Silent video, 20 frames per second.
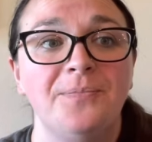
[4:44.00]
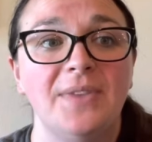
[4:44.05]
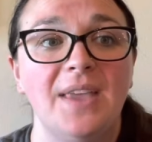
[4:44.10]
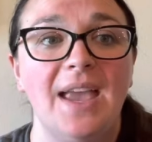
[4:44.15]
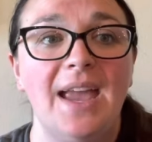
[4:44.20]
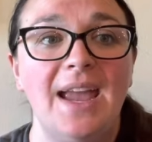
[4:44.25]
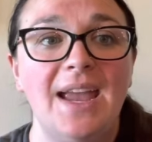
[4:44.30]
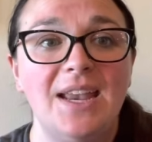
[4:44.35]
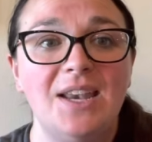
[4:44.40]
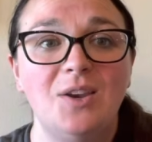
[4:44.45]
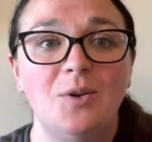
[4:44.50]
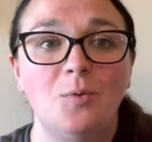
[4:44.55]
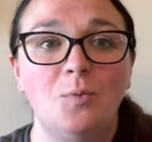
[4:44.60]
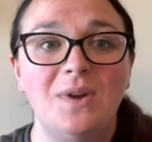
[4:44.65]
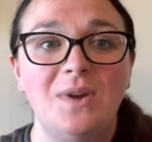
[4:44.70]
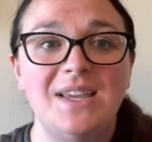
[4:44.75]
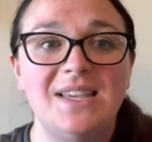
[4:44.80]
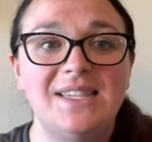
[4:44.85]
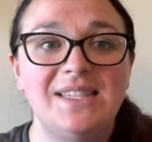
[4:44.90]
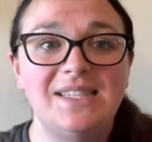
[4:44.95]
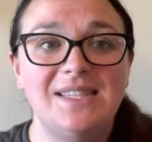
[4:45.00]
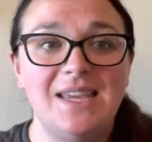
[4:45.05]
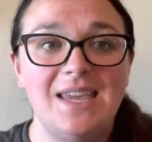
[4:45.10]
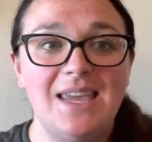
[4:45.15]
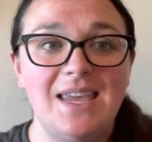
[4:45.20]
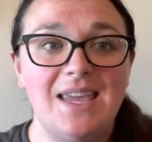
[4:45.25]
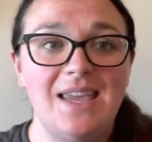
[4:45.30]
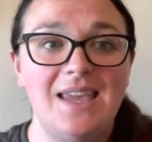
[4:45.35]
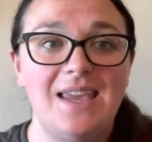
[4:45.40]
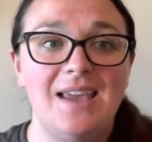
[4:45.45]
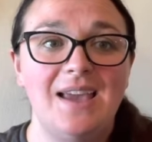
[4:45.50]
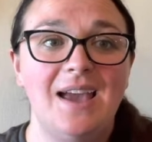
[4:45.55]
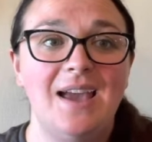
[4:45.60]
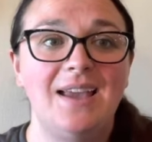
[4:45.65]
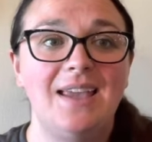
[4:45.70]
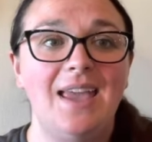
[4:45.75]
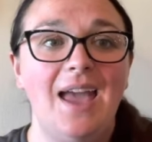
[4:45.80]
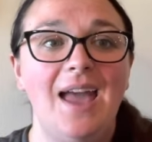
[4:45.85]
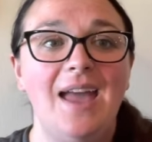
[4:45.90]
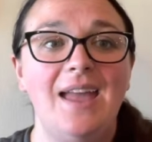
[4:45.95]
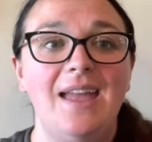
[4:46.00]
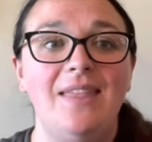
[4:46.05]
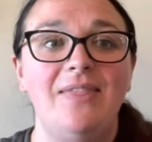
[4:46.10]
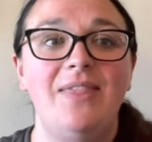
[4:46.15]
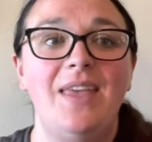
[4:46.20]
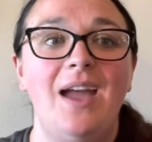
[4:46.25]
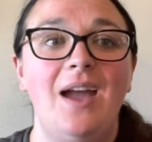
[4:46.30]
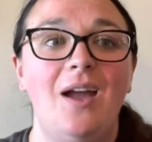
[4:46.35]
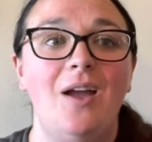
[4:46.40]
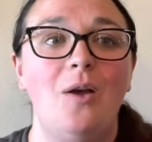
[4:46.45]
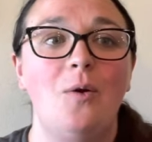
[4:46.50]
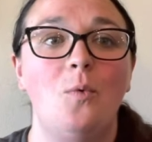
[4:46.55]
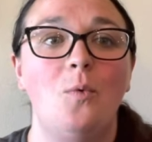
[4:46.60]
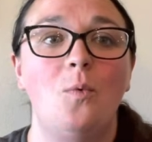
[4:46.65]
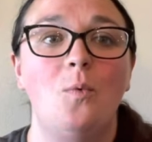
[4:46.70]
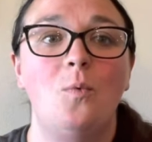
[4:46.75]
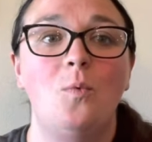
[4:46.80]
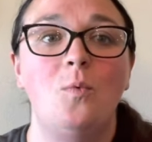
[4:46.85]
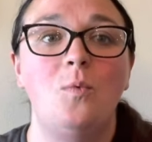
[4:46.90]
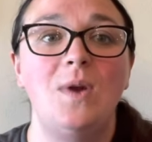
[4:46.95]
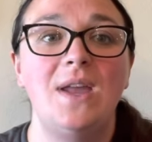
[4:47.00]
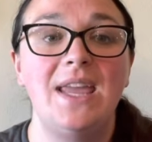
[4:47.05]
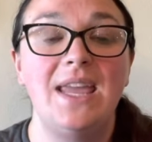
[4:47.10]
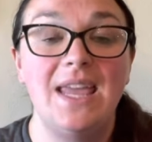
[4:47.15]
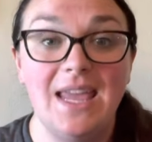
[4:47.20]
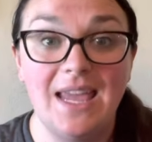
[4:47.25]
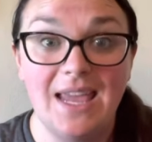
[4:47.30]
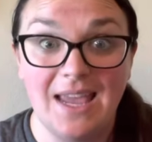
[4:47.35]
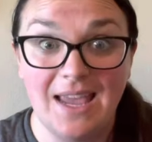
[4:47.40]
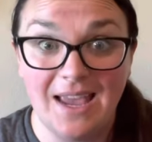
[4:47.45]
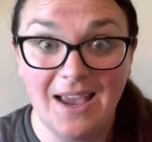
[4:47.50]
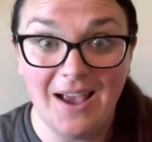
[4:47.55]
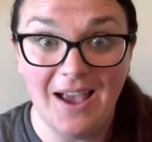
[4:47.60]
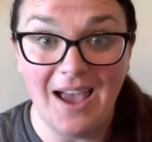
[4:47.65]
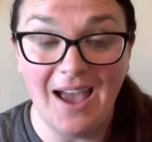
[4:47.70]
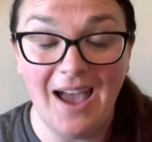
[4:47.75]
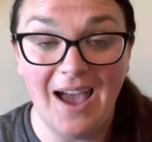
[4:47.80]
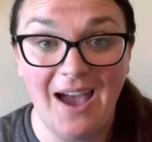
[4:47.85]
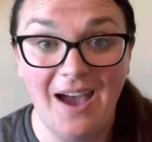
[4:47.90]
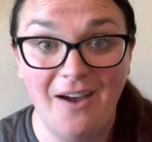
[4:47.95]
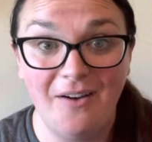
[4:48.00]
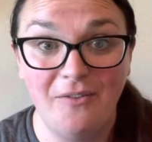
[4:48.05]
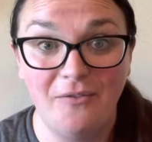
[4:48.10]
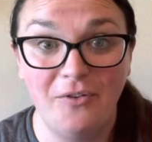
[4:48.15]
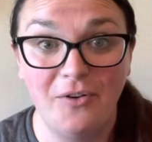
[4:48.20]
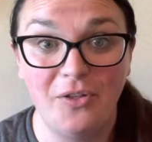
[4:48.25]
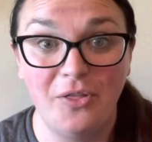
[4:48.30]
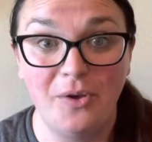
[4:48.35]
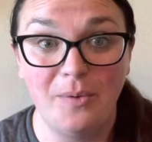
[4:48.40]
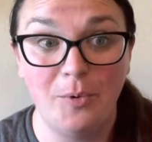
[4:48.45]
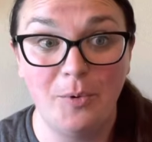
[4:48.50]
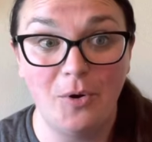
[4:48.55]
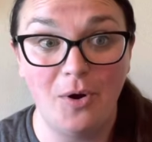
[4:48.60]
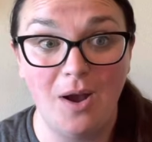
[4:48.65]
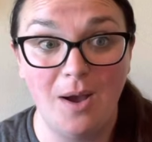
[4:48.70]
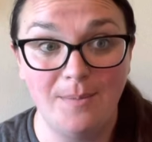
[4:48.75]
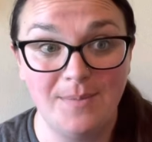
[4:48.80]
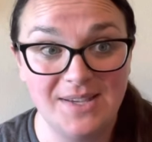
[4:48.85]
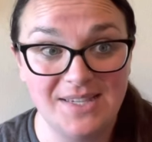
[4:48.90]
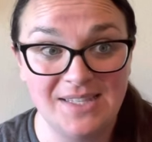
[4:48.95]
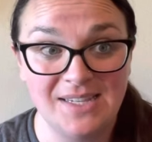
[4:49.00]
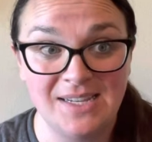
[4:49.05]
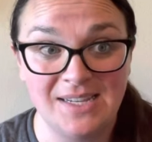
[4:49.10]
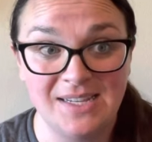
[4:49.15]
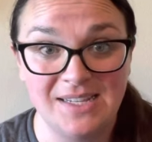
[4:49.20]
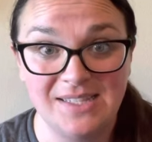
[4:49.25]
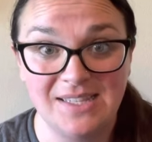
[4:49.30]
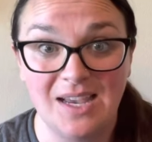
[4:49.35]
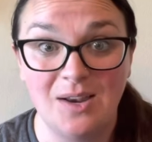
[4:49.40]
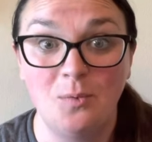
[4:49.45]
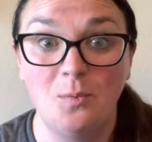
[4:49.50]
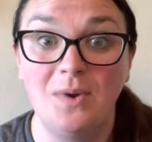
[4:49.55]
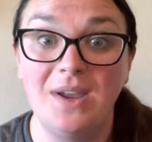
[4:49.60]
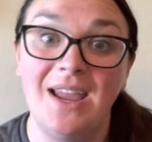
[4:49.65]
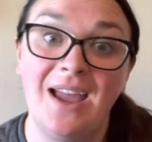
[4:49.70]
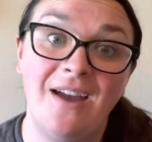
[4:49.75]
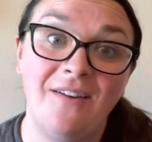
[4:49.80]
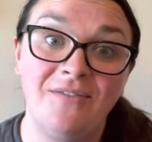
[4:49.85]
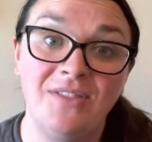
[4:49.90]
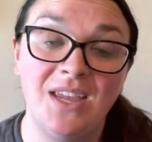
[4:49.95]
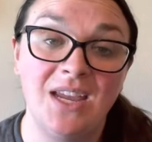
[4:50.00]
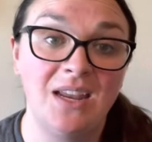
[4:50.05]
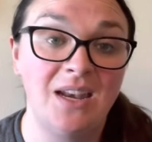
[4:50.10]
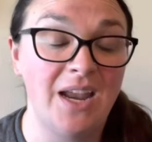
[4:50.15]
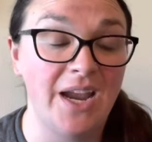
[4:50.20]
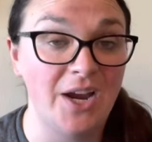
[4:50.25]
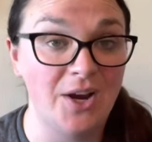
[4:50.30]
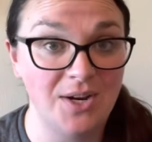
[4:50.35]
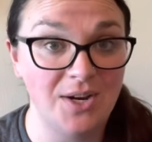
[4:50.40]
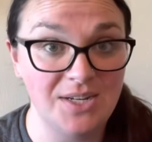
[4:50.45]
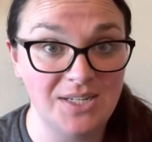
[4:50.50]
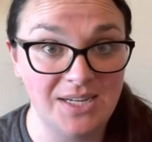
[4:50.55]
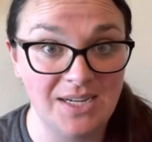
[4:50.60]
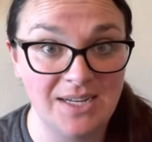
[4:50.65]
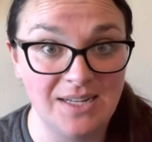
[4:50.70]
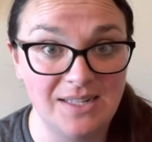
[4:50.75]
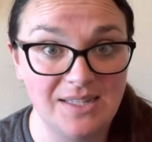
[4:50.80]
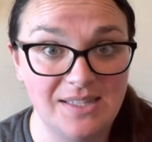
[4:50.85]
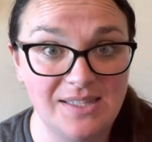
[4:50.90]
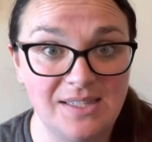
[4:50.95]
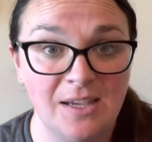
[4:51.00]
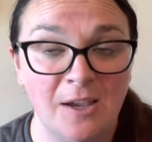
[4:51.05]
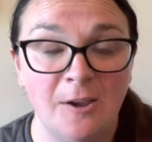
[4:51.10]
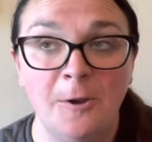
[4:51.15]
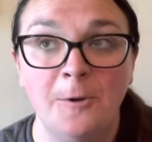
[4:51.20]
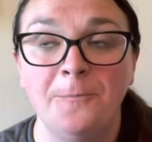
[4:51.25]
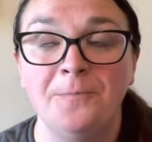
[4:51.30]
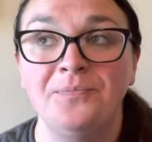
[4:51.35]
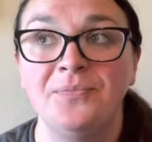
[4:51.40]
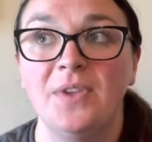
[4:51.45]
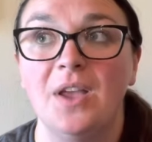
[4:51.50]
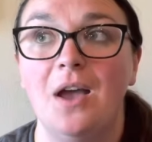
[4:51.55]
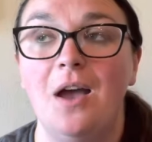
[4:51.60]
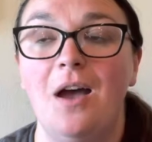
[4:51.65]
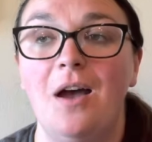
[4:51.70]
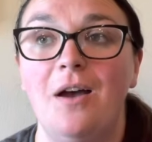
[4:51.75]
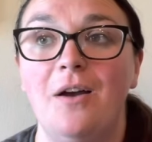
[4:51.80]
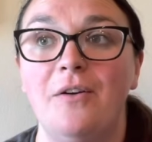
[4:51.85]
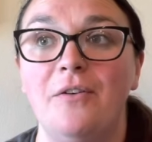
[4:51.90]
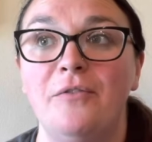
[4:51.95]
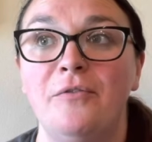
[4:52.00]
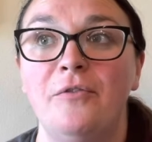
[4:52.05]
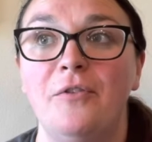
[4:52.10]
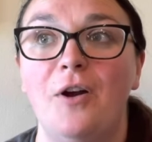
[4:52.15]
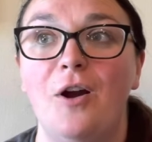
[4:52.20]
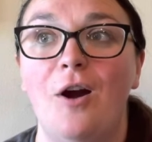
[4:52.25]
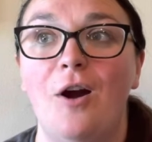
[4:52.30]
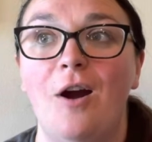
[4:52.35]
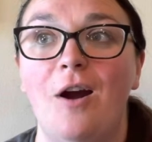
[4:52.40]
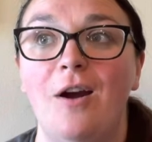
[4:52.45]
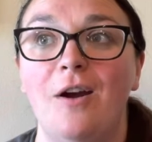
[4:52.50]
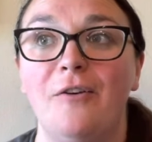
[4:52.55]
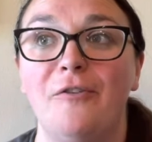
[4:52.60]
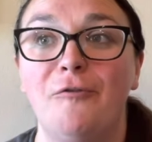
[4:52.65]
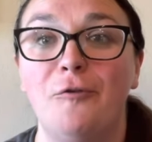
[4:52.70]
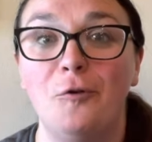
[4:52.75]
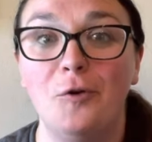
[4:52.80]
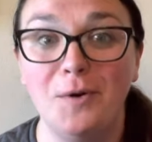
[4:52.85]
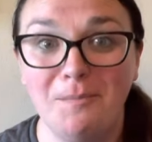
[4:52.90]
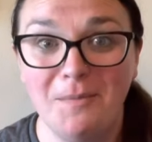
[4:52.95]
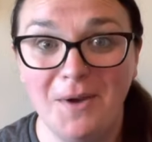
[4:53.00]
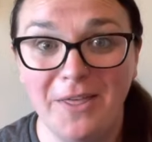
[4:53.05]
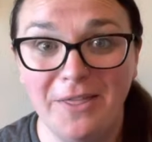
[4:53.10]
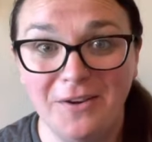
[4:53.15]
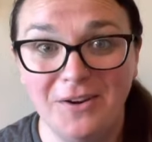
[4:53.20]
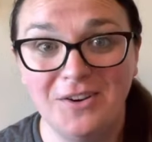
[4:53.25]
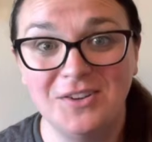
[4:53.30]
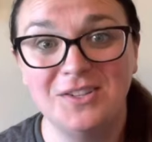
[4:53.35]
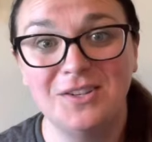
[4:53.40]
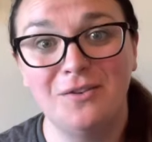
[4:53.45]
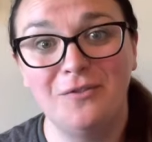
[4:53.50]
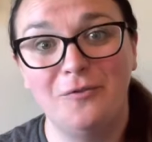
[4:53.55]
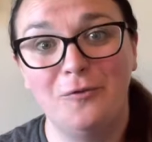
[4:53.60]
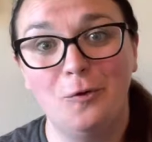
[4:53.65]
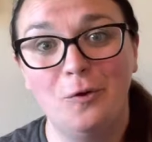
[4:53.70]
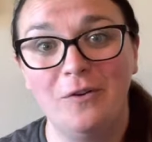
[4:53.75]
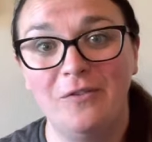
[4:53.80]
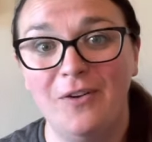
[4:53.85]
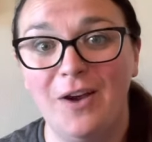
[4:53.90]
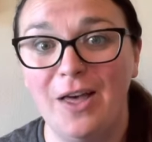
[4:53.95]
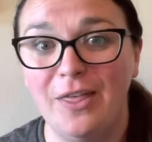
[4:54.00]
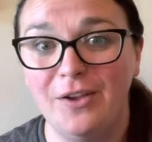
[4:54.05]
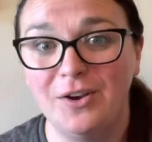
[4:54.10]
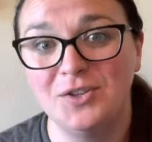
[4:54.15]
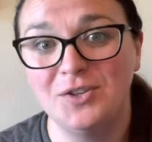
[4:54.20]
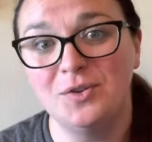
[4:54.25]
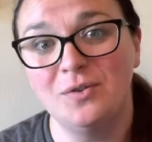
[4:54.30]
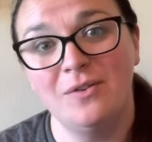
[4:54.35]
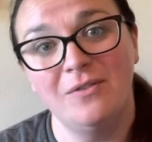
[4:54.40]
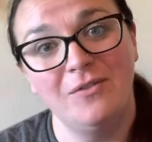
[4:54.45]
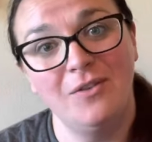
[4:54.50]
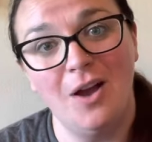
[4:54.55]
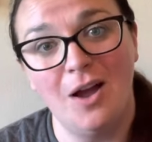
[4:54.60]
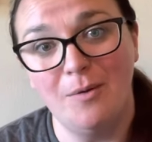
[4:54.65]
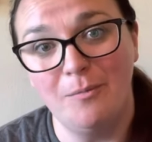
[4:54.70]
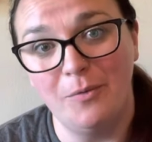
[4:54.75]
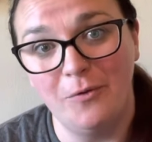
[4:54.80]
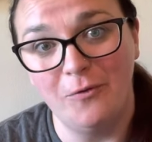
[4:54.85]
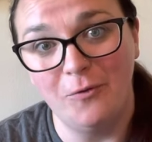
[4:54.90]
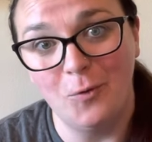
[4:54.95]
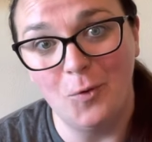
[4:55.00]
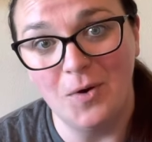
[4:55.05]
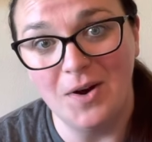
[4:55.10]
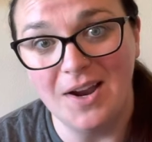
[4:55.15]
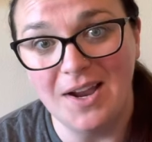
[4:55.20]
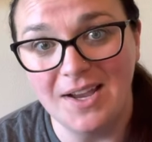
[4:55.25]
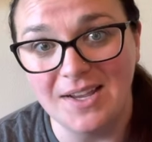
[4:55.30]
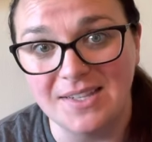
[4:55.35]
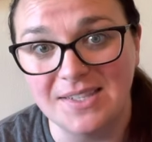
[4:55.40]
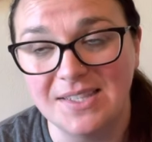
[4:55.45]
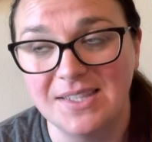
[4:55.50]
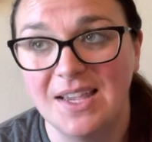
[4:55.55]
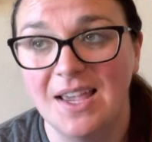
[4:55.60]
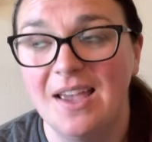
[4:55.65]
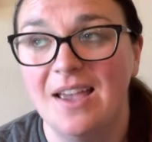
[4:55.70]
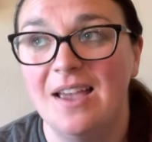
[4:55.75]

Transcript: And we see again that we have the promises and we have the inheritance of our foremothers and forefathers who have gone before us,